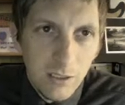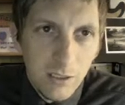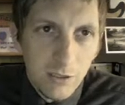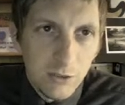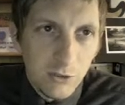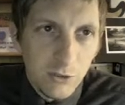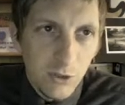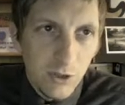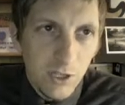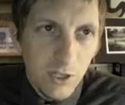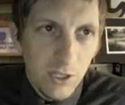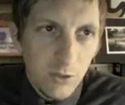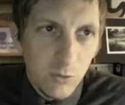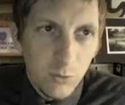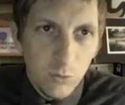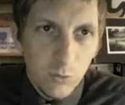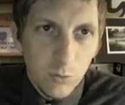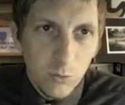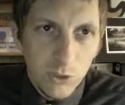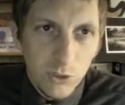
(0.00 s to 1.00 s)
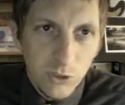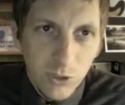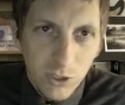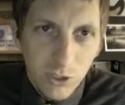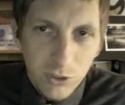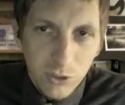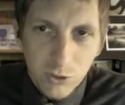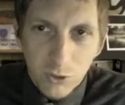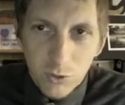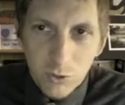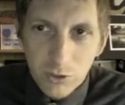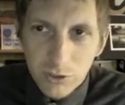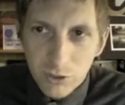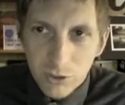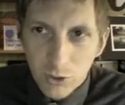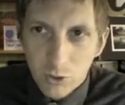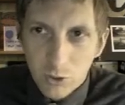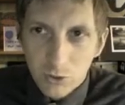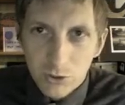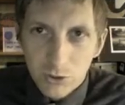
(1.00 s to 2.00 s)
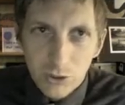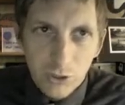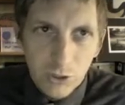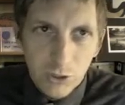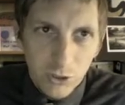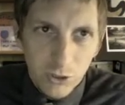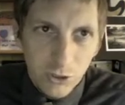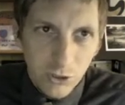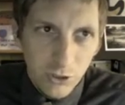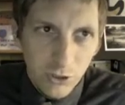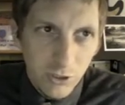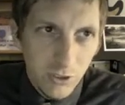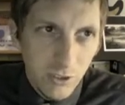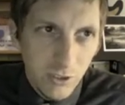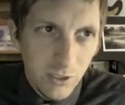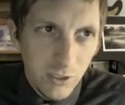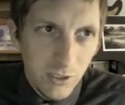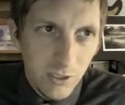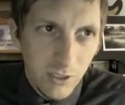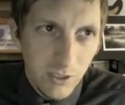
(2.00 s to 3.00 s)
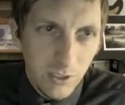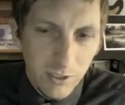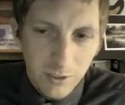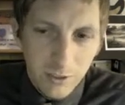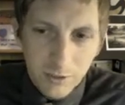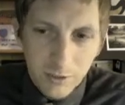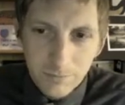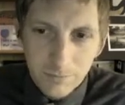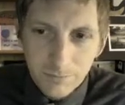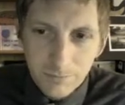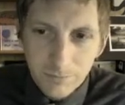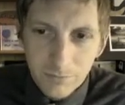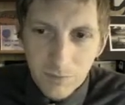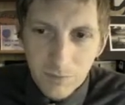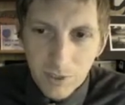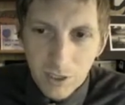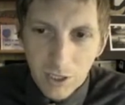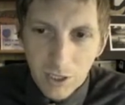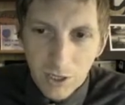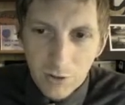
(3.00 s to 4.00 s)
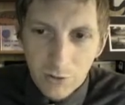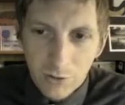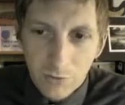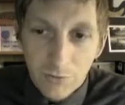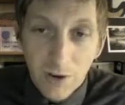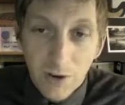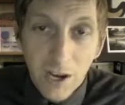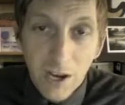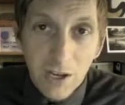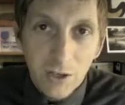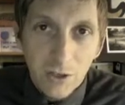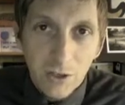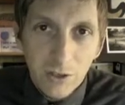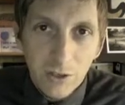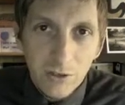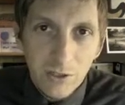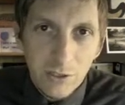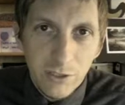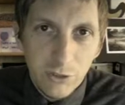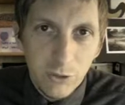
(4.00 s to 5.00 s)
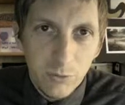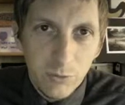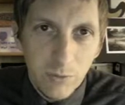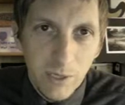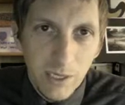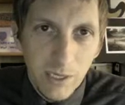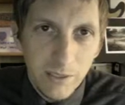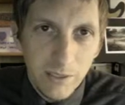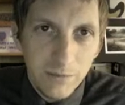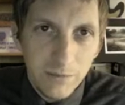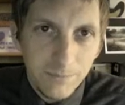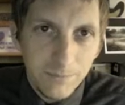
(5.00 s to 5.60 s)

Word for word: So then what you can do is go to your um, other file that you made,